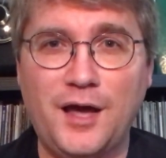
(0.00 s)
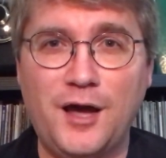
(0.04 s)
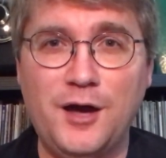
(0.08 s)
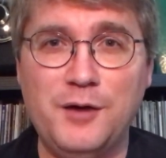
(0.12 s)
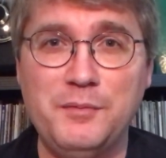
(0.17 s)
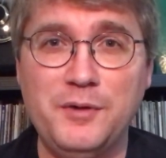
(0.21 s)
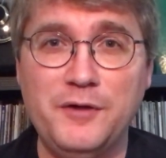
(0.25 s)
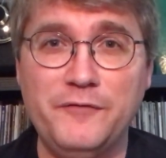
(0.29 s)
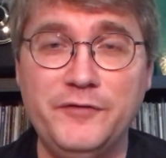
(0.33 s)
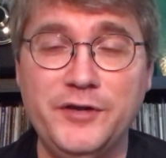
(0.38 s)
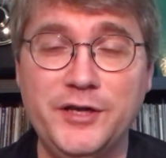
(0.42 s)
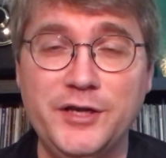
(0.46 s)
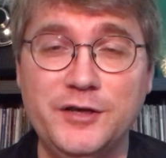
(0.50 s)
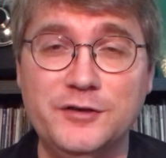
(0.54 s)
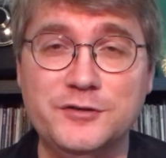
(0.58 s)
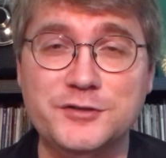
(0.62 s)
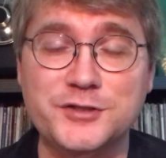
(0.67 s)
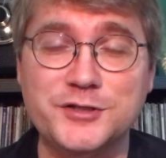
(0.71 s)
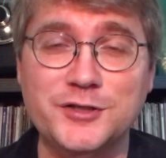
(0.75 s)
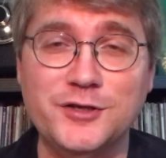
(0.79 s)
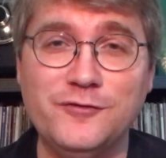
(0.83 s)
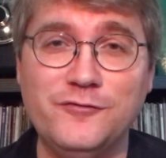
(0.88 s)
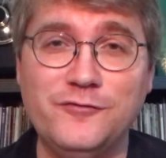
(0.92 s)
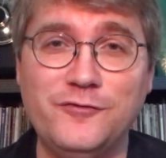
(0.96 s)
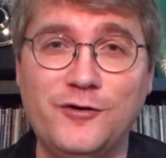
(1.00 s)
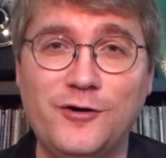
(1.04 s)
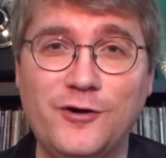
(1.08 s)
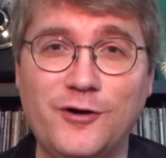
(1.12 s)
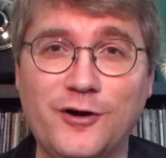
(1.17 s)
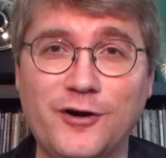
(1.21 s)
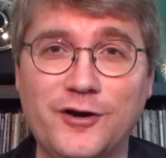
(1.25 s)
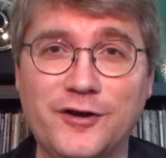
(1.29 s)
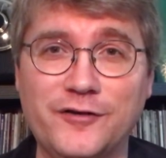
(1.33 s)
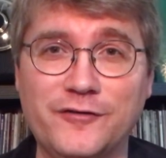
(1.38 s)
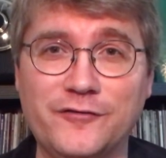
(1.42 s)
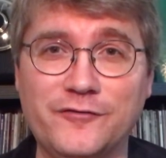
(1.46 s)
All my videos so
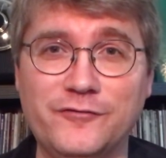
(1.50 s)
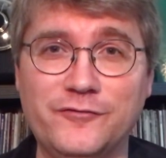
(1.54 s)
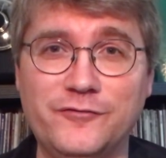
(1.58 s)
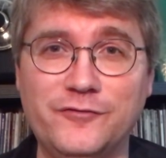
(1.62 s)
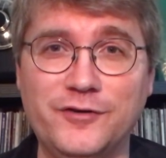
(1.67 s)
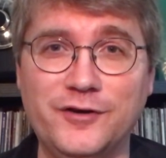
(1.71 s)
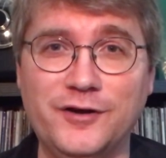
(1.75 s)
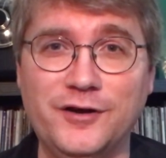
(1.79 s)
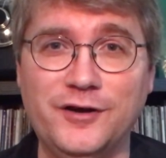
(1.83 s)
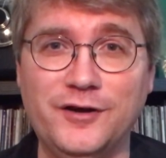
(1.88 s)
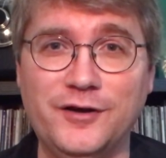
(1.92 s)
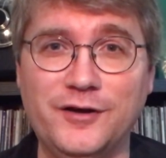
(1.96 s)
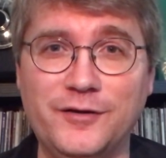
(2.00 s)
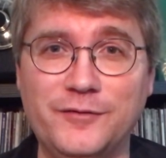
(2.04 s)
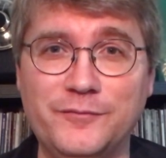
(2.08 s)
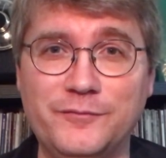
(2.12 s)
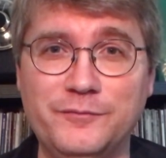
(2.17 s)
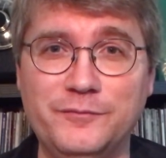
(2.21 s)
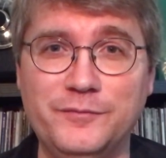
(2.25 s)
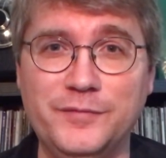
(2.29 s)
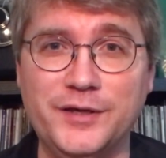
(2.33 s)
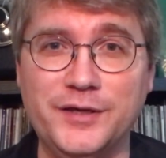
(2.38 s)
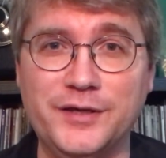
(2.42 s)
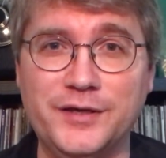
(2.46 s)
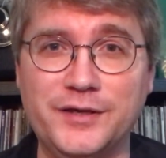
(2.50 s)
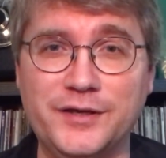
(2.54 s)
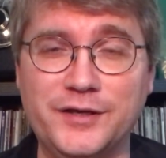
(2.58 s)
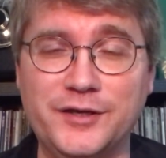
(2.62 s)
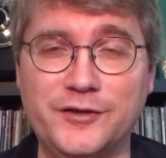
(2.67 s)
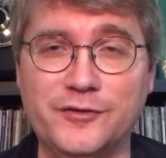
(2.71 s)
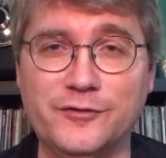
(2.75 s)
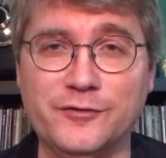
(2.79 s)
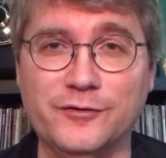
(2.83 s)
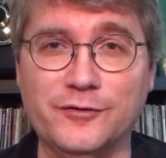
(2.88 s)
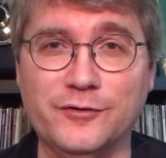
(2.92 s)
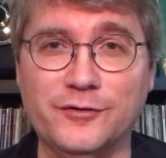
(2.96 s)
far have been
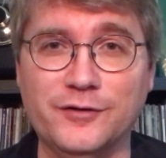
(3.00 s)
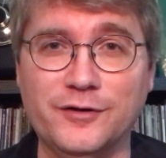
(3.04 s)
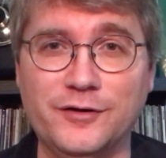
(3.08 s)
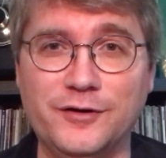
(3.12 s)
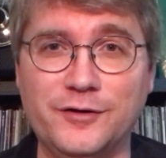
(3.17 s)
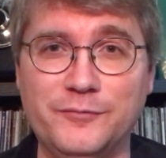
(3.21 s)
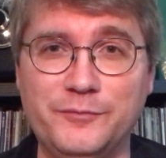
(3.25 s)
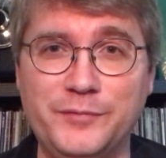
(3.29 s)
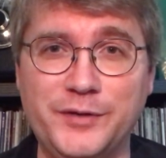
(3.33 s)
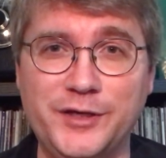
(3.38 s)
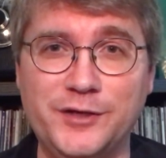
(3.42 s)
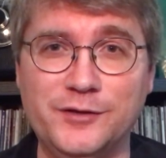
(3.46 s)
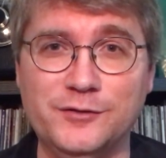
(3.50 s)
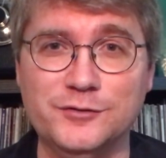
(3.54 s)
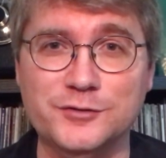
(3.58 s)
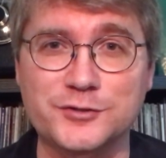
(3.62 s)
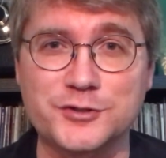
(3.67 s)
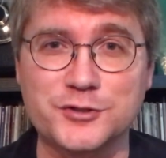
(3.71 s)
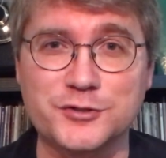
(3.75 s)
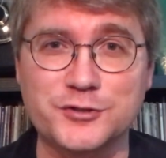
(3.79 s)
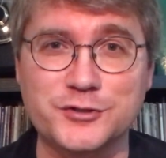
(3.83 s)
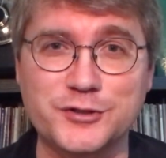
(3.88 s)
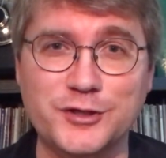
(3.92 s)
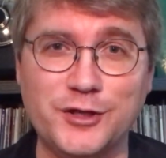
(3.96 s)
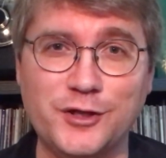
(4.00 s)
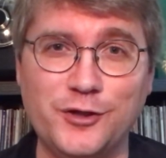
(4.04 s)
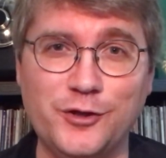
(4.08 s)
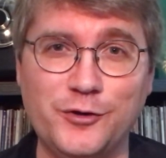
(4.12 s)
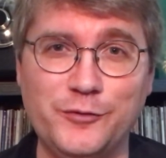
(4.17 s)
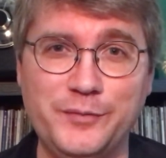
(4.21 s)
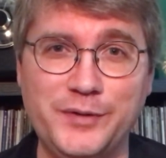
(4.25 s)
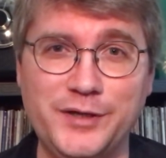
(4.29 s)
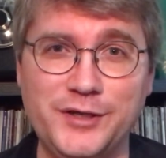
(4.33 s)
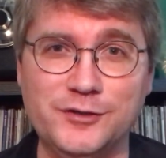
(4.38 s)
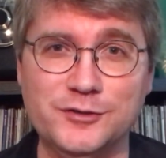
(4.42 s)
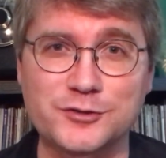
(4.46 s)
either Beatles or solo
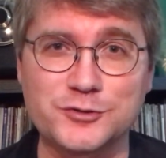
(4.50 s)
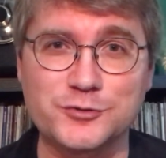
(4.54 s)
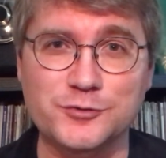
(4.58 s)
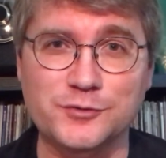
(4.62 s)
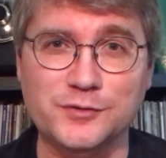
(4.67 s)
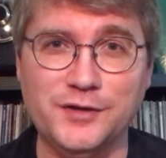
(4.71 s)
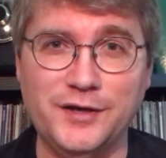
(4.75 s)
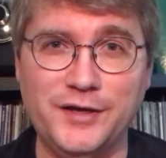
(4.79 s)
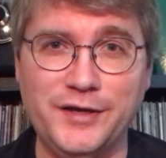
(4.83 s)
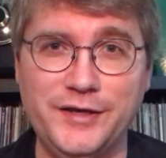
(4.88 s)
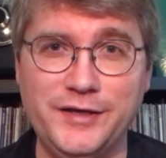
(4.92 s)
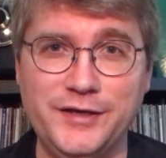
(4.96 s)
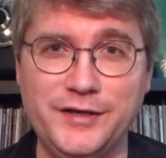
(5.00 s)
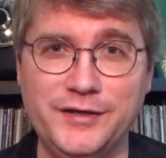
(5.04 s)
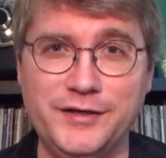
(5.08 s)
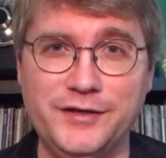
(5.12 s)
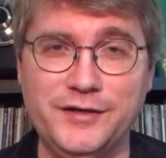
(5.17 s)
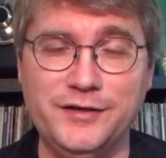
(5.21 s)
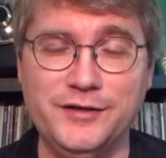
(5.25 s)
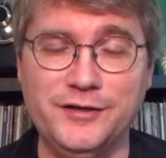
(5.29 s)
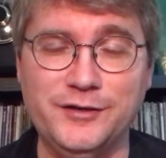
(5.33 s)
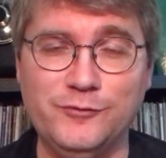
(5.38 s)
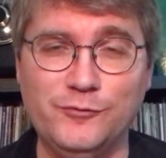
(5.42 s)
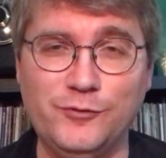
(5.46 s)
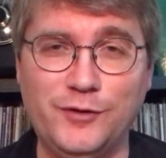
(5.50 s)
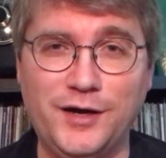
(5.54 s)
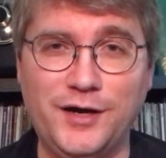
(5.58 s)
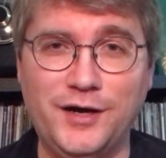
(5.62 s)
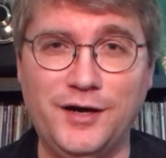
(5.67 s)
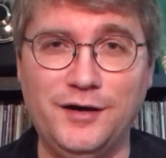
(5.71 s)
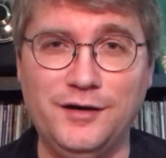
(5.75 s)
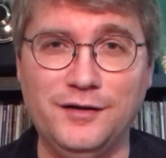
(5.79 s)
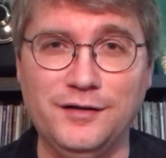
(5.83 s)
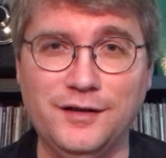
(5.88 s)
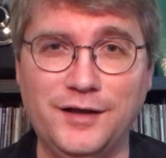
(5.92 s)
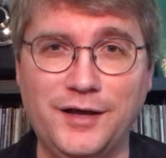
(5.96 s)
Beatles related, and
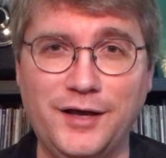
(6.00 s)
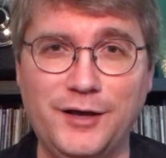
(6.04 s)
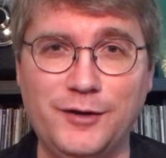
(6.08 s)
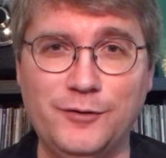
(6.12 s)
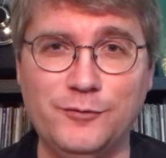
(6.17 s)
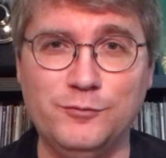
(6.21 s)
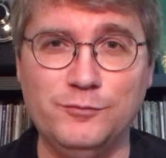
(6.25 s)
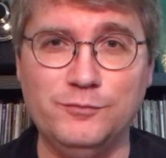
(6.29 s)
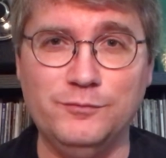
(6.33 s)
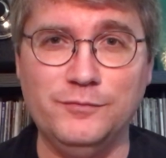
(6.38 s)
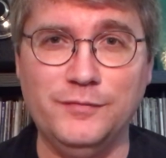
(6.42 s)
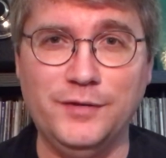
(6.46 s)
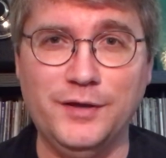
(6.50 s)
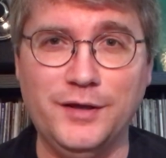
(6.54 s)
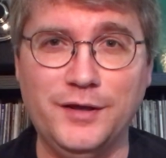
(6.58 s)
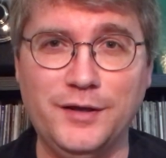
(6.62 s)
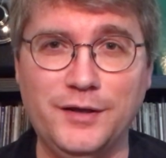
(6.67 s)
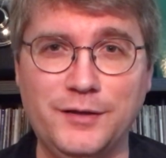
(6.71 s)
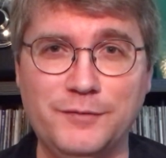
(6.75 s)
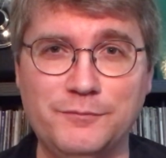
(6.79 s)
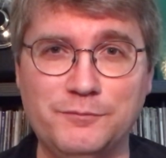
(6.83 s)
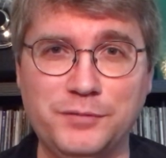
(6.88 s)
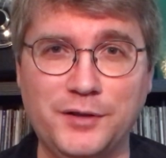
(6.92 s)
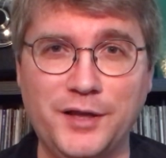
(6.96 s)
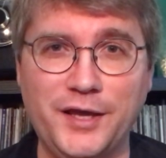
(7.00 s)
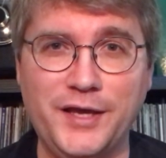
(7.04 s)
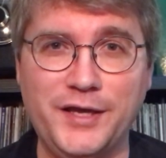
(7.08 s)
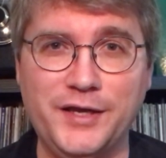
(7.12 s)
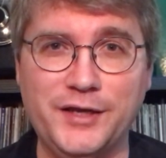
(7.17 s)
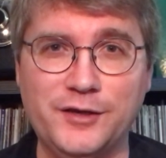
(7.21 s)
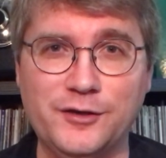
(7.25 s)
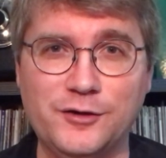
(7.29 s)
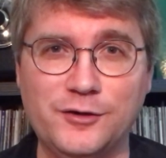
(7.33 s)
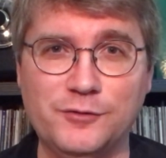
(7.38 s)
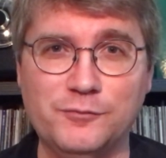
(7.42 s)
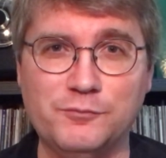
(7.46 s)
while I am
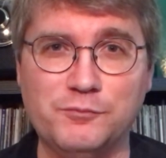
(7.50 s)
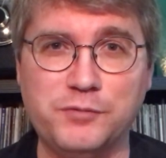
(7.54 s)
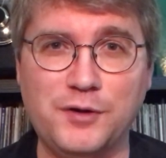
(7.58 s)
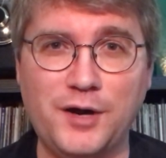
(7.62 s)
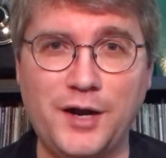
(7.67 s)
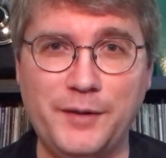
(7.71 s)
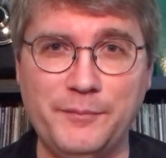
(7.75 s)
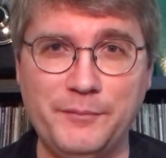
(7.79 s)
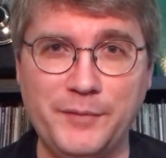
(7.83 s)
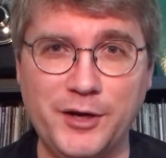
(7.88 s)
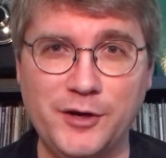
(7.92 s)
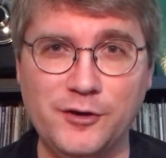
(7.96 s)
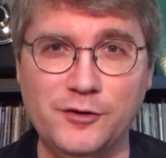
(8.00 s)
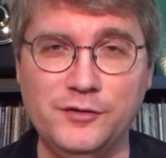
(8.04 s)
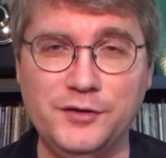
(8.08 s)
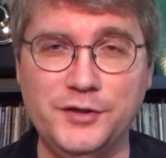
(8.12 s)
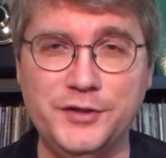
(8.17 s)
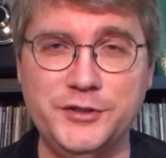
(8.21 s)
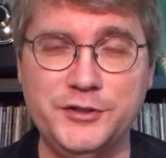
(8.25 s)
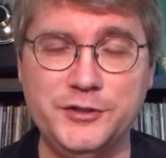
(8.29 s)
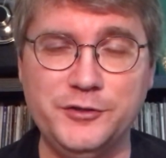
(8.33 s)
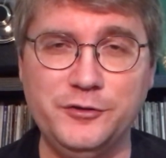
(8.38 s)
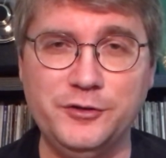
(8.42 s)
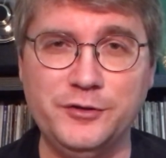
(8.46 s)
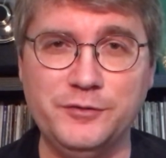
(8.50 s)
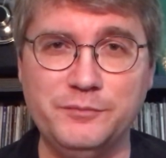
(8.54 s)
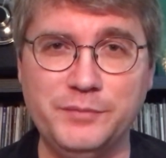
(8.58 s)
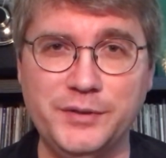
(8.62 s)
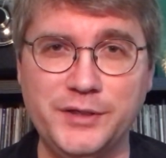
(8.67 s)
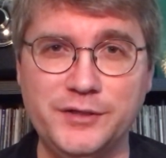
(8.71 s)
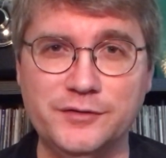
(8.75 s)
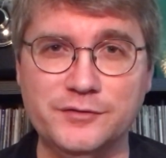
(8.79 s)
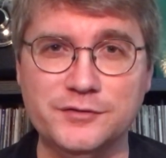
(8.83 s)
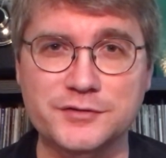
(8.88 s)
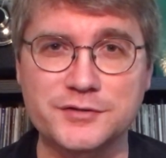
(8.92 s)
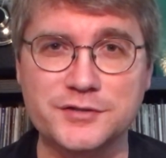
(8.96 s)
planning on primarily doing
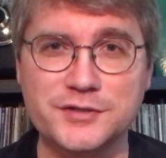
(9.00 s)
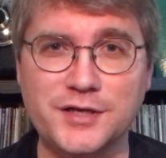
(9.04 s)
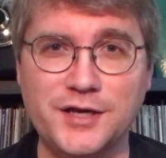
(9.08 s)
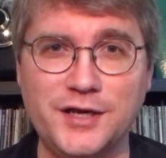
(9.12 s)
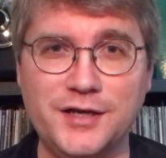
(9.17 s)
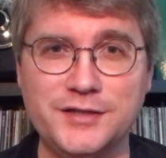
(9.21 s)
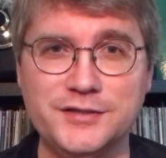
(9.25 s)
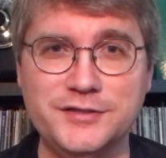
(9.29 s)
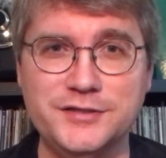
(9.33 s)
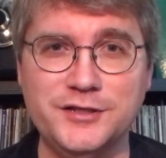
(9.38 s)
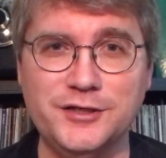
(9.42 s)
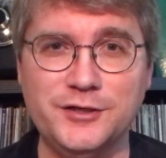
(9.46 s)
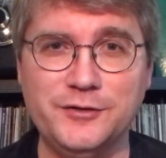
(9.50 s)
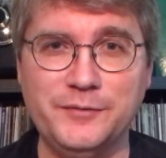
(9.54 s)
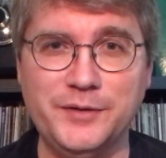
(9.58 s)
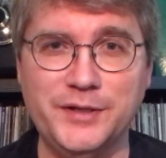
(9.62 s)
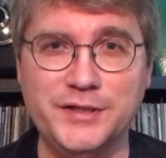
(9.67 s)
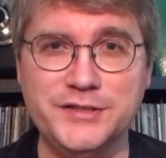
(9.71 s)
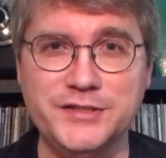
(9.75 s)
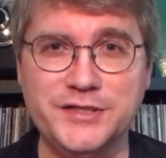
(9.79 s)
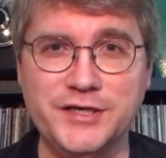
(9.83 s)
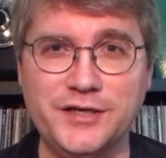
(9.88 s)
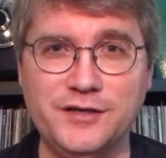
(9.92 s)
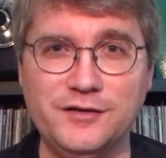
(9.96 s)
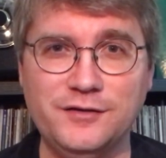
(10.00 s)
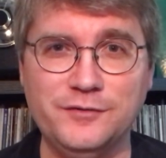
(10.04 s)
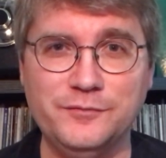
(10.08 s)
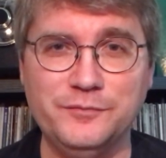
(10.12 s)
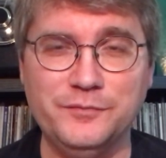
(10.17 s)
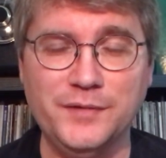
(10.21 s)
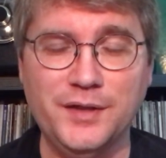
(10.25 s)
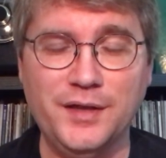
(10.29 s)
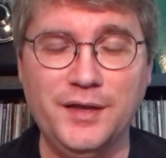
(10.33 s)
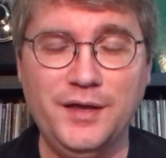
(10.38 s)
Beatles content on my channel,